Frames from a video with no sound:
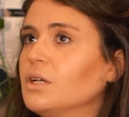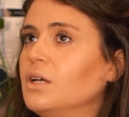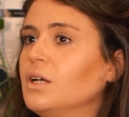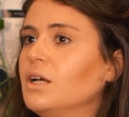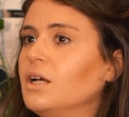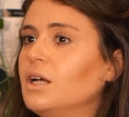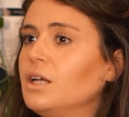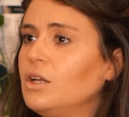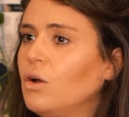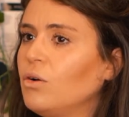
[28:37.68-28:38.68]
lot
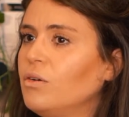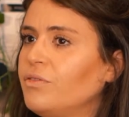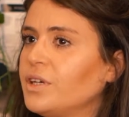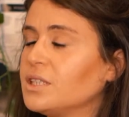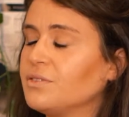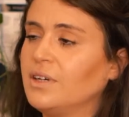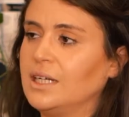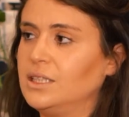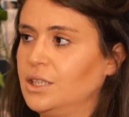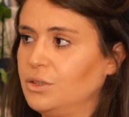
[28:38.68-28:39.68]
of its
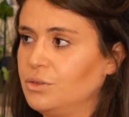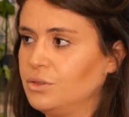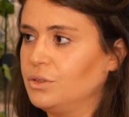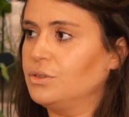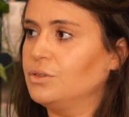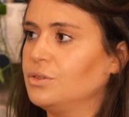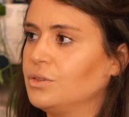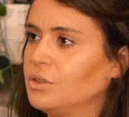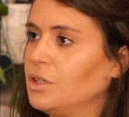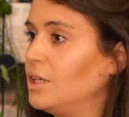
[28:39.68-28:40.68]
values are
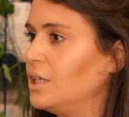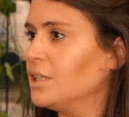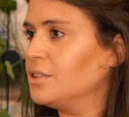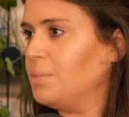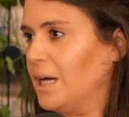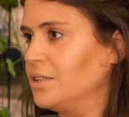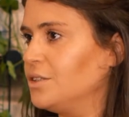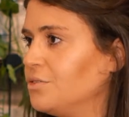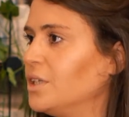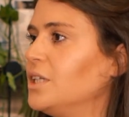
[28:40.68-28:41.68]
linked back to
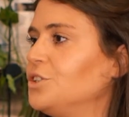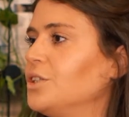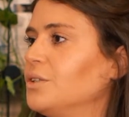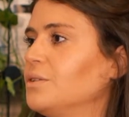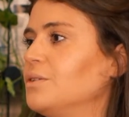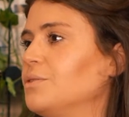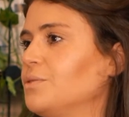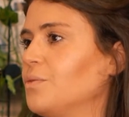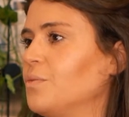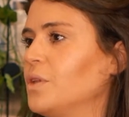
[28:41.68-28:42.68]
religion,
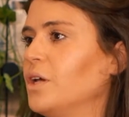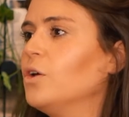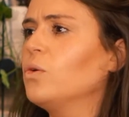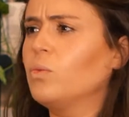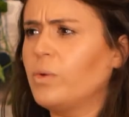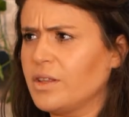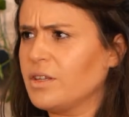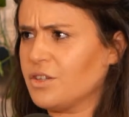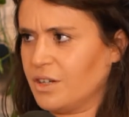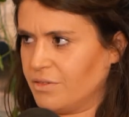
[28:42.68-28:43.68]
whether
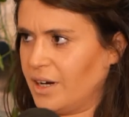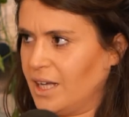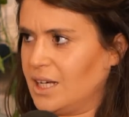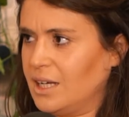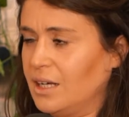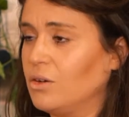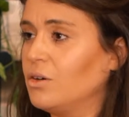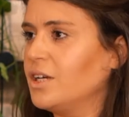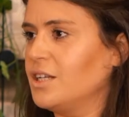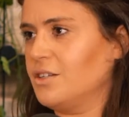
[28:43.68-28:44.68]
directly or
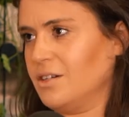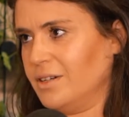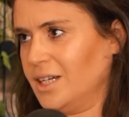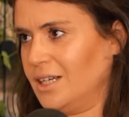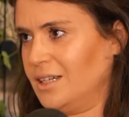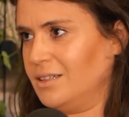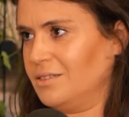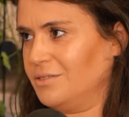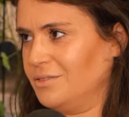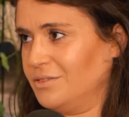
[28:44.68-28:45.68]
indirectly.
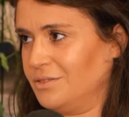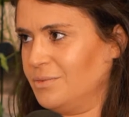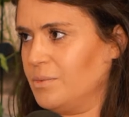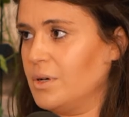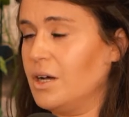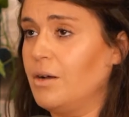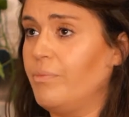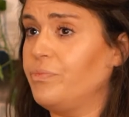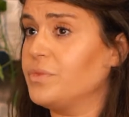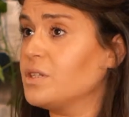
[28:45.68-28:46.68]
Some
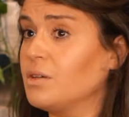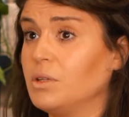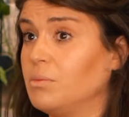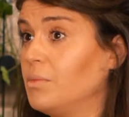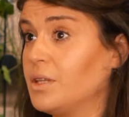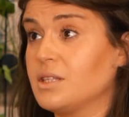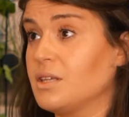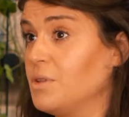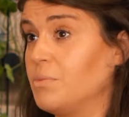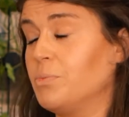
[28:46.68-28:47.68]
of them are
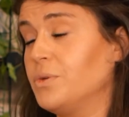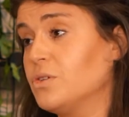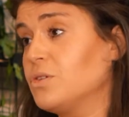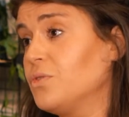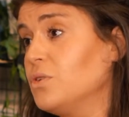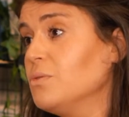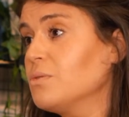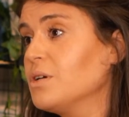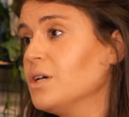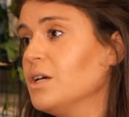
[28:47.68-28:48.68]
beautiful.
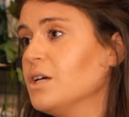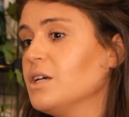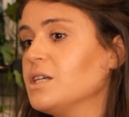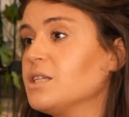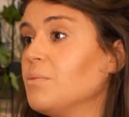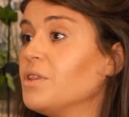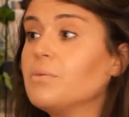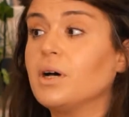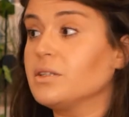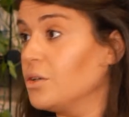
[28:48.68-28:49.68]
Some of them I don't
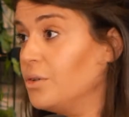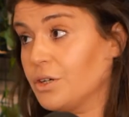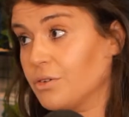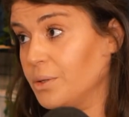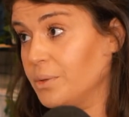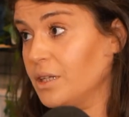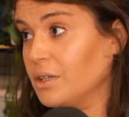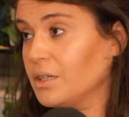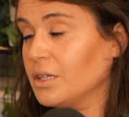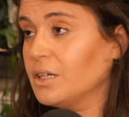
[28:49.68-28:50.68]
agree with.
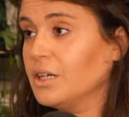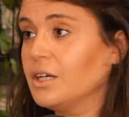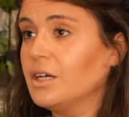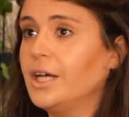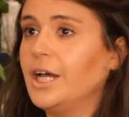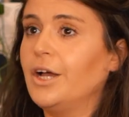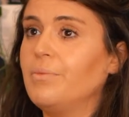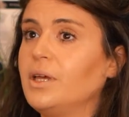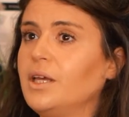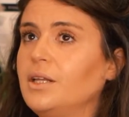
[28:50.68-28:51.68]

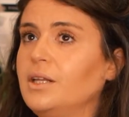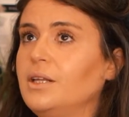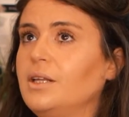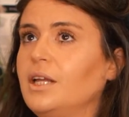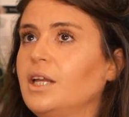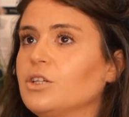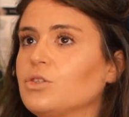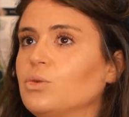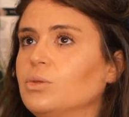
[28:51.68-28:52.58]
In a sort of,